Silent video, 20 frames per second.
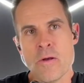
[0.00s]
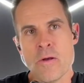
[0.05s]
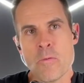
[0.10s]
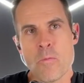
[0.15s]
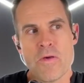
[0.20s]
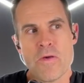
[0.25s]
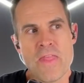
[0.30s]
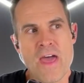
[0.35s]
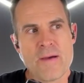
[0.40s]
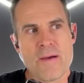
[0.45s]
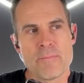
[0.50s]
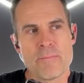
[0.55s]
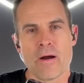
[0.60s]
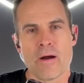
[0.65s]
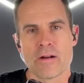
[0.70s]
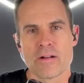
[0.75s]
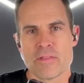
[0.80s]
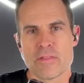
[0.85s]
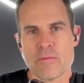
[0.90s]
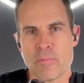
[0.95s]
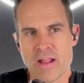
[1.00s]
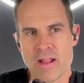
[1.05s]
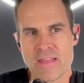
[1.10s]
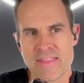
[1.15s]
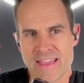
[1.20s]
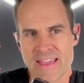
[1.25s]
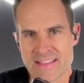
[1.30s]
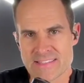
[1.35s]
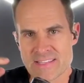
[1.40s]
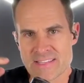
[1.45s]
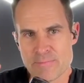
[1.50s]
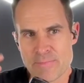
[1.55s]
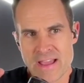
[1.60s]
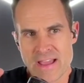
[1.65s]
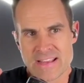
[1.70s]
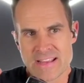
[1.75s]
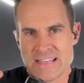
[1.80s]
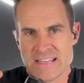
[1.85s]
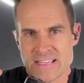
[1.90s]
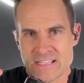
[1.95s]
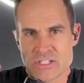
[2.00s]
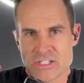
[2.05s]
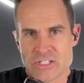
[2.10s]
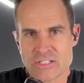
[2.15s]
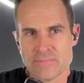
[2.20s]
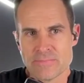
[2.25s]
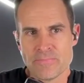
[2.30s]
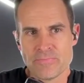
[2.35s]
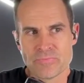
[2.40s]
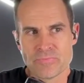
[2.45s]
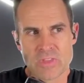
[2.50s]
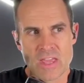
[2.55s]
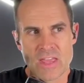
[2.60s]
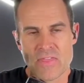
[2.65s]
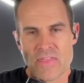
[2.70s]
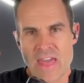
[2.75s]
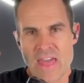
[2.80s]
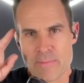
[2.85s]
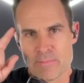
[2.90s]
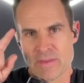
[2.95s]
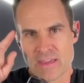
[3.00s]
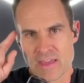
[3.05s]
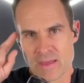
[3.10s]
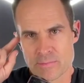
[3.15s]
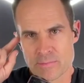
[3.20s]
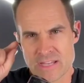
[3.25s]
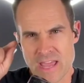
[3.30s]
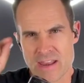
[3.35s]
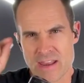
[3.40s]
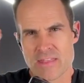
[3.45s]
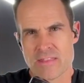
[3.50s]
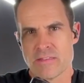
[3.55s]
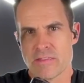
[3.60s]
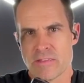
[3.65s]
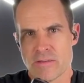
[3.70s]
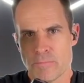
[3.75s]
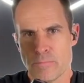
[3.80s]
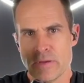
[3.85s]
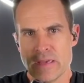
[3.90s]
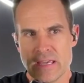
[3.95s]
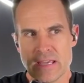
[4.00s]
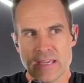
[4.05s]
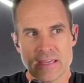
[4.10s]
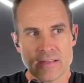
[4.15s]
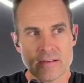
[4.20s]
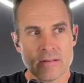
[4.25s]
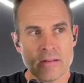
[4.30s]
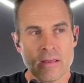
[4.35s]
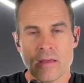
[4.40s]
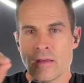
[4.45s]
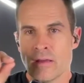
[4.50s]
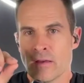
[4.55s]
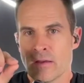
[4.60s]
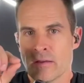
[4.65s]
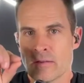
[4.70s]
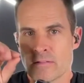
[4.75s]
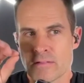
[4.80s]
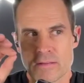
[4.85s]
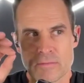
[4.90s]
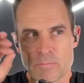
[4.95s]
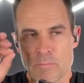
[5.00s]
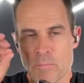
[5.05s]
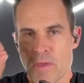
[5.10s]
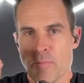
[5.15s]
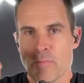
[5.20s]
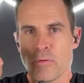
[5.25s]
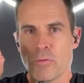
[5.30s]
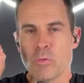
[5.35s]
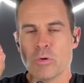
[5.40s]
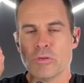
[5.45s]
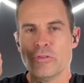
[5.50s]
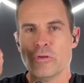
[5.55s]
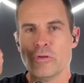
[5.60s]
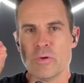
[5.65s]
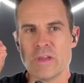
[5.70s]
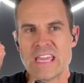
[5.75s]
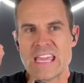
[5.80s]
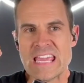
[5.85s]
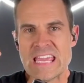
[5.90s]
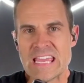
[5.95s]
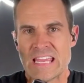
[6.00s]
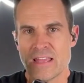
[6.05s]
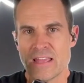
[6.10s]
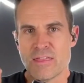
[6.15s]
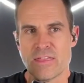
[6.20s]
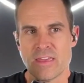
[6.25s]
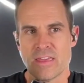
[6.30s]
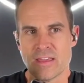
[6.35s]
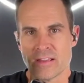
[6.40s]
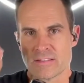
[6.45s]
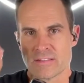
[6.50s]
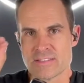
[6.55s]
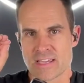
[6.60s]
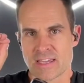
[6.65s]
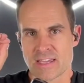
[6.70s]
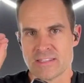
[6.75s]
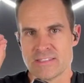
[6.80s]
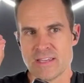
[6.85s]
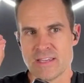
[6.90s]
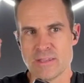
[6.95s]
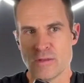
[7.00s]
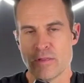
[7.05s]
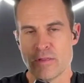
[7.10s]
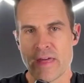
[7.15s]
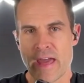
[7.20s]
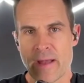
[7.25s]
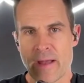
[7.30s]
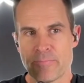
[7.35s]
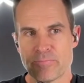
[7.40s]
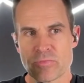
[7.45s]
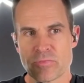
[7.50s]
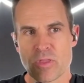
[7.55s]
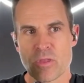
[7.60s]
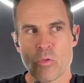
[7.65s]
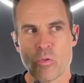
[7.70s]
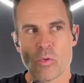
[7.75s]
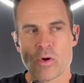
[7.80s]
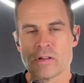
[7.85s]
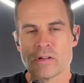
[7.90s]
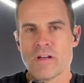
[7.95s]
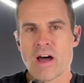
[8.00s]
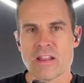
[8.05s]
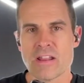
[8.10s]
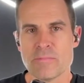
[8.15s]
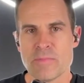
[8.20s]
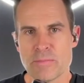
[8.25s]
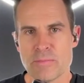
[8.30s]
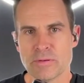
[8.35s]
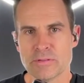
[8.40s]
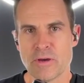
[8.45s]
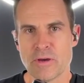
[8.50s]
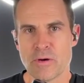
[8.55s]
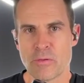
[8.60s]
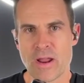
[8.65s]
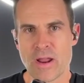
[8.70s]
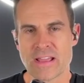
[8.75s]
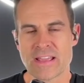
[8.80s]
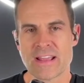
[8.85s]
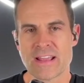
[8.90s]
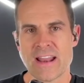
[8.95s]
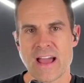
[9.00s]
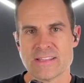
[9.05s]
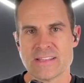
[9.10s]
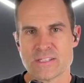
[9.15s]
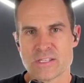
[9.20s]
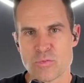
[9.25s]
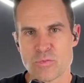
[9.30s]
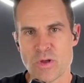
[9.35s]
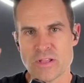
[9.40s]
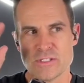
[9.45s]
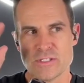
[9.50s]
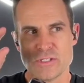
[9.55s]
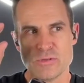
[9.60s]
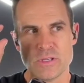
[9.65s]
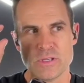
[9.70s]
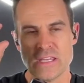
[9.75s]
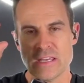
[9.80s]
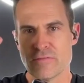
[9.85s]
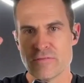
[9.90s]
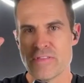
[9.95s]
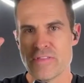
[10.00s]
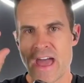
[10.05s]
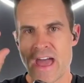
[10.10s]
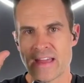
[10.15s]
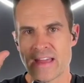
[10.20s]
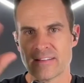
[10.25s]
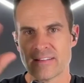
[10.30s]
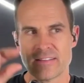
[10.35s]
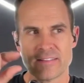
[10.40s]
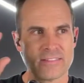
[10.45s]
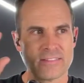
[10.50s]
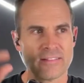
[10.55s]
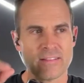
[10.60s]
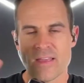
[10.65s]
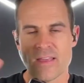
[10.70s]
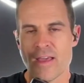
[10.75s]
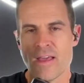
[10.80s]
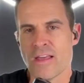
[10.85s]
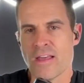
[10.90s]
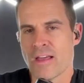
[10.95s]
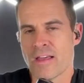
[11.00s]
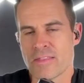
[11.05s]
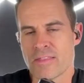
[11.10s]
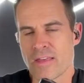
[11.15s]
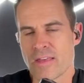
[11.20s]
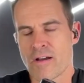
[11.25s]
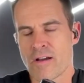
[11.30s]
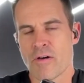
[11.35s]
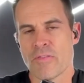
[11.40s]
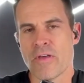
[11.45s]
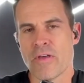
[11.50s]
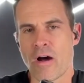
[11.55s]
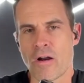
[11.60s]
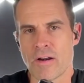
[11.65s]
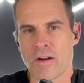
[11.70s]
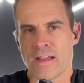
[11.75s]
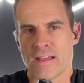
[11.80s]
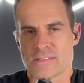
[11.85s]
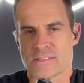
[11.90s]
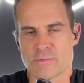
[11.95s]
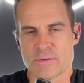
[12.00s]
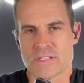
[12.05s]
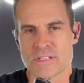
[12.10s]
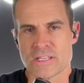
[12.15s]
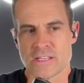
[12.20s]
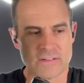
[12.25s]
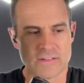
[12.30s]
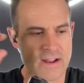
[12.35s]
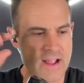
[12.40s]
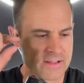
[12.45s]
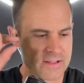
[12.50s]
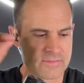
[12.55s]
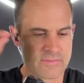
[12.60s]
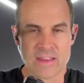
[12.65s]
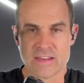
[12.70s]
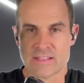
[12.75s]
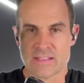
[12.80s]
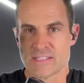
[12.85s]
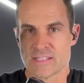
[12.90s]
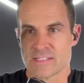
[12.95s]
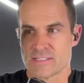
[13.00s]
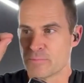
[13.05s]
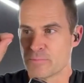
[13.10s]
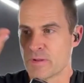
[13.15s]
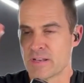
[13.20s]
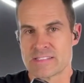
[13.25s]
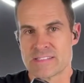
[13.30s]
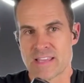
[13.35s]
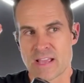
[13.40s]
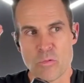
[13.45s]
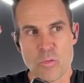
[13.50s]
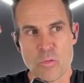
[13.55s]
when that part of the brain that gets hit by addiction and that becomes kind of the beacon, like people will do anything to continue that. What a lot of people don't recognize is once you give that, they call it the RAS, the reticular activating system, but it's like